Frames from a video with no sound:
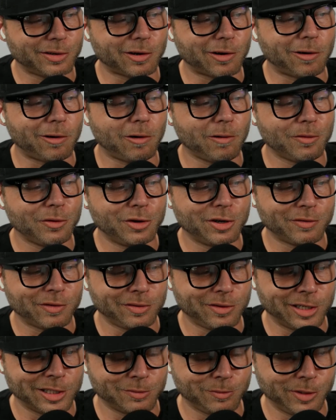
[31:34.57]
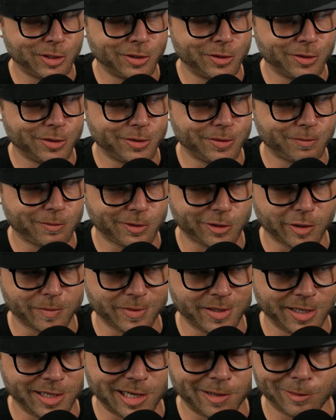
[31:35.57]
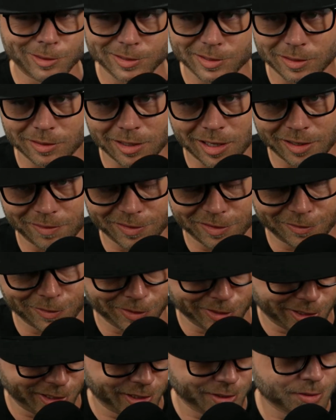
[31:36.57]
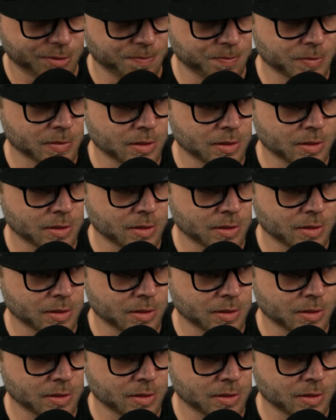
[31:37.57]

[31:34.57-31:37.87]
all the different things we can do with OpenAI, which is a lot of different things.